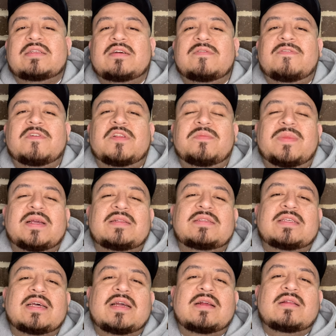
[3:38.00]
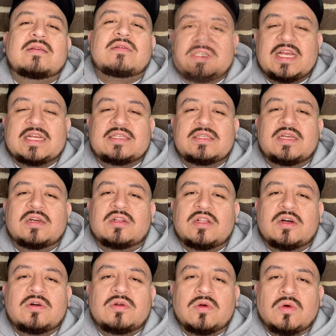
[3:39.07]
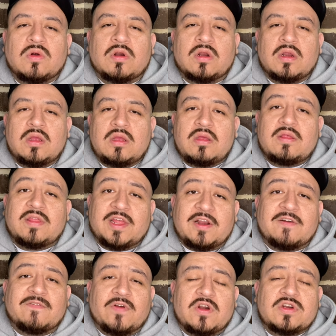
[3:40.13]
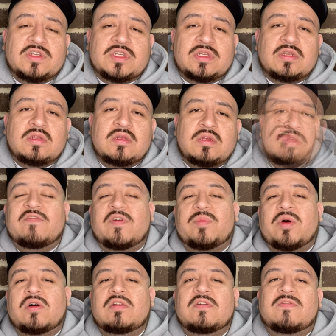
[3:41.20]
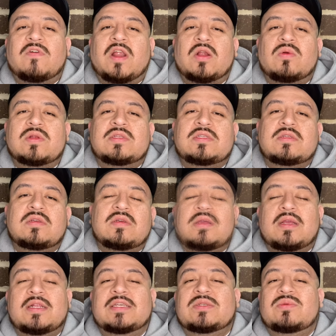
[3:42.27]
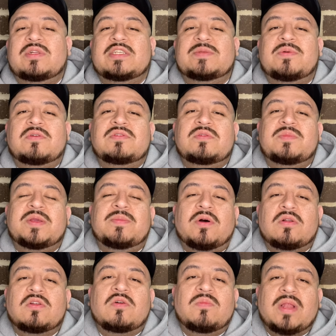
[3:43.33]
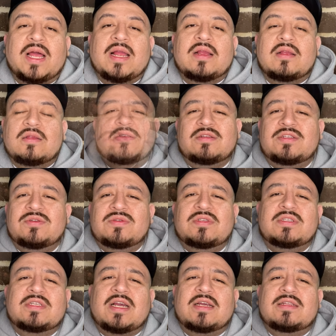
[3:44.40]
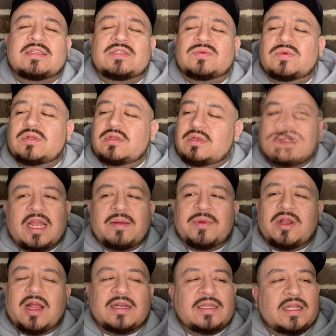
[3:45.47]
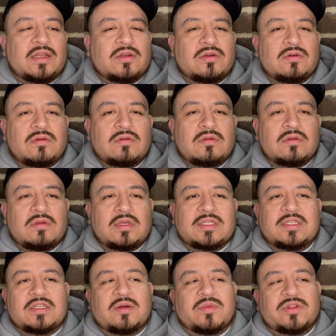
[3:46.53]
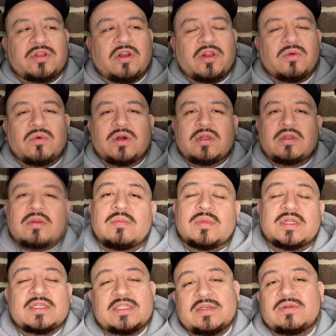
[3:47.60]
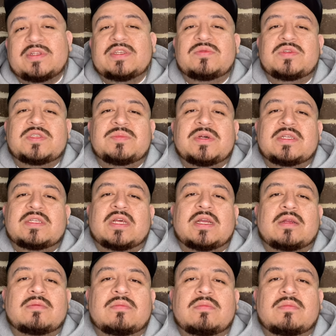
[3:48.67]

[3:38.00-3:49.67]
up for the men's side is actually a clone or their version of a polo fragrance. And this one is supposed to be polo black. The juice inside this one, damn near identical, is a Number 31. Well, let's see what this one smells like.